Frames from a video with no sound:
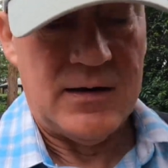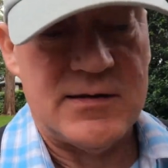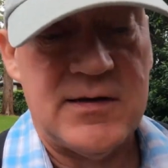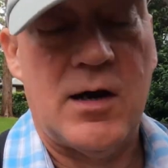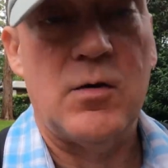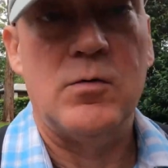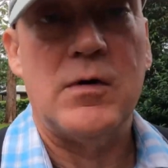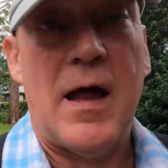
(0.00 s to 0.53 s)

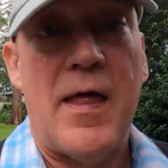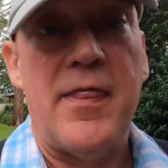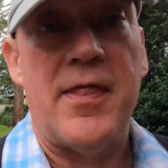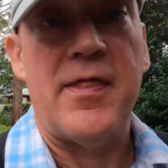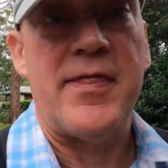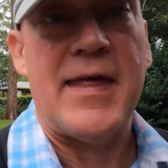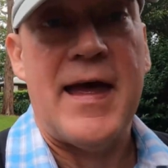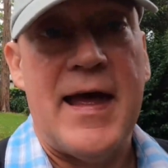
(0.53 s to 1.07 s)
So
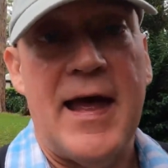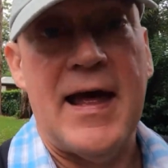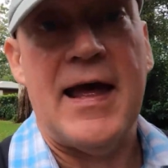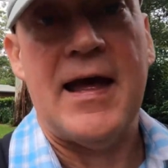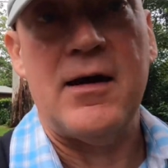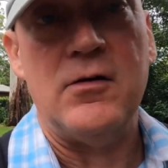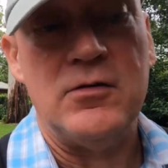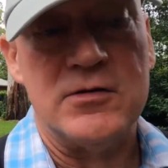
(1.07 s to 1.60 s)

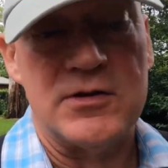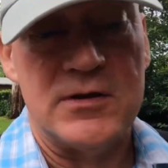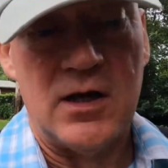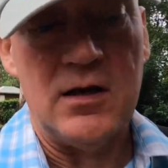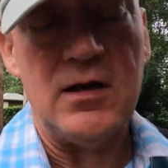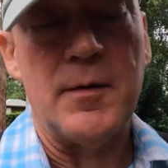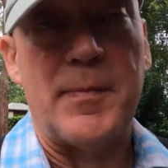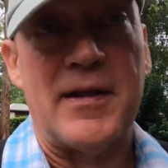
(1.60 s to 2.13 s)
they're all
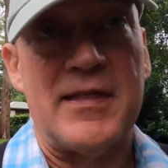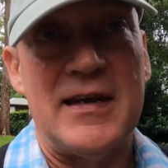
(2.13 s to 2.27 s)
up.